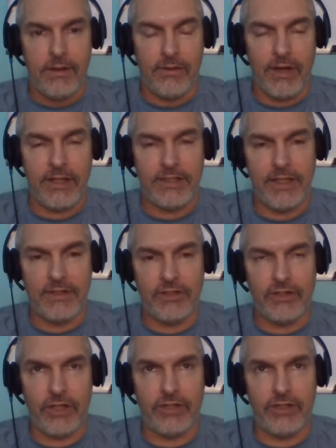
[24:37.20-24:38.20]
correct sentence
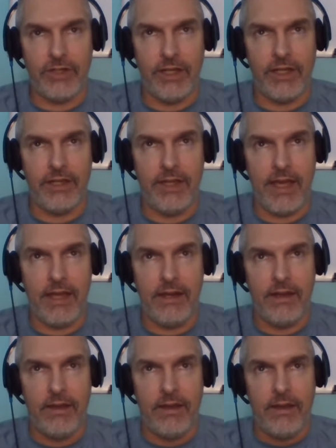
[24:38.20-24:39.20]
structure, in that
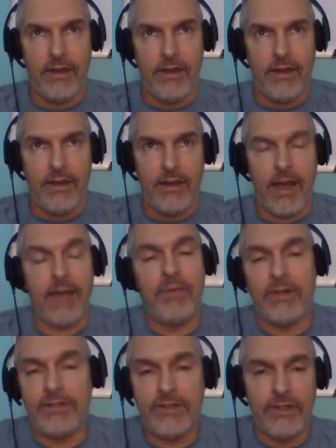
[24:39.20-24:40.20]
I
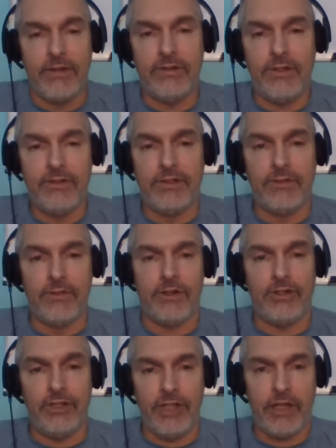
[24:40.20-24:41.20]
personally don't use the
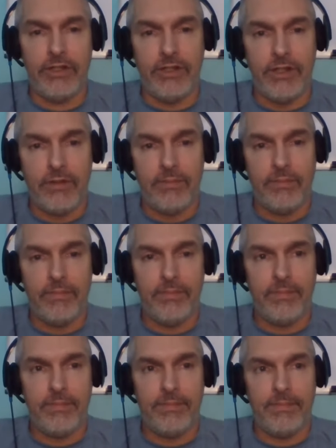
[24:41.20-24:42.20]
word judge
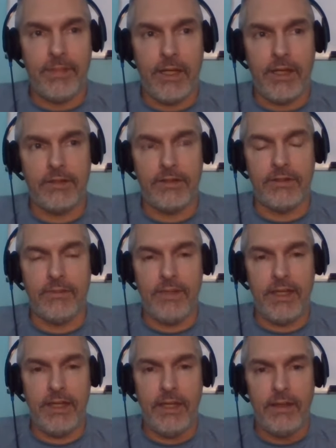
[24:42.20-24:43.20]
because to
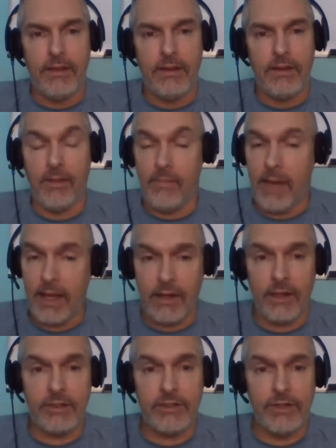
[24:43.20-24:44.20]
me, in my
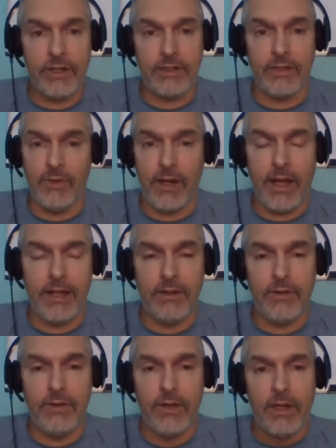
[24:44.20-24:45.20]
construct and what I
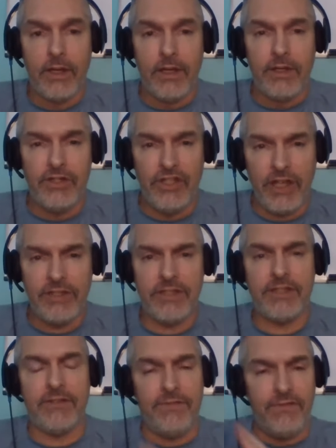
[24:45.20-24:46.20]
do, judge
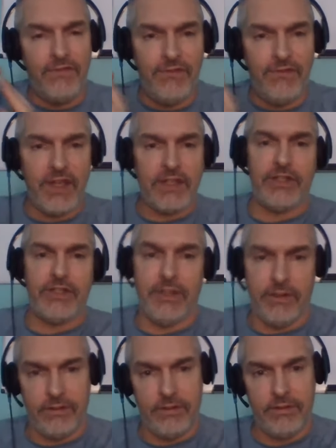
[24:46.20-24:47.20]
is a
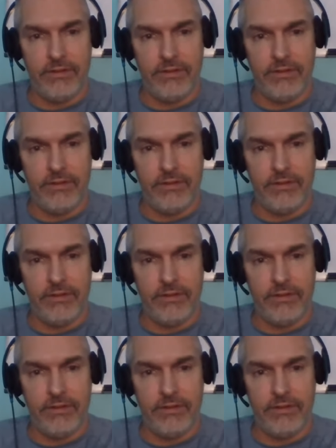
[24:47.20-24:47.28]
fiction